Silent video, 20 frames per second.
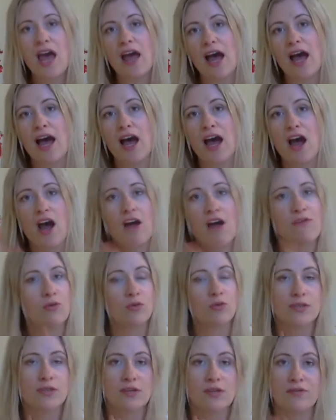I've
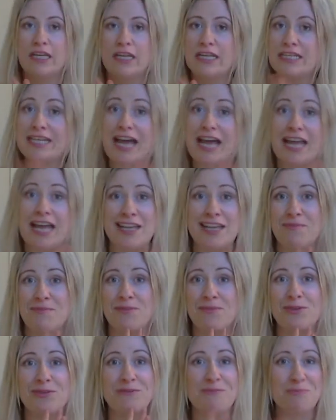also written a
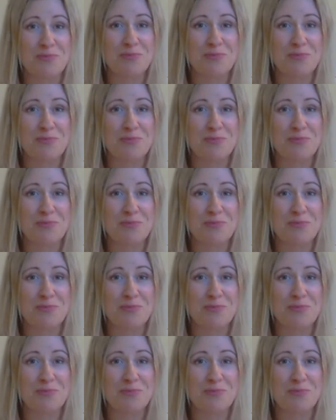number of